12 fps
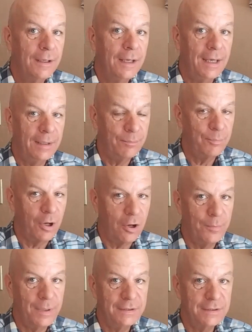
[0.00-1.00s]
And
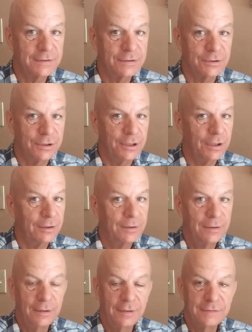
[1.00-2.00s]
Paul made this clear
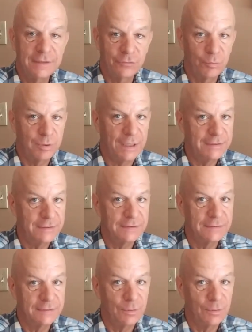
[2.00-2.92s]
in several places.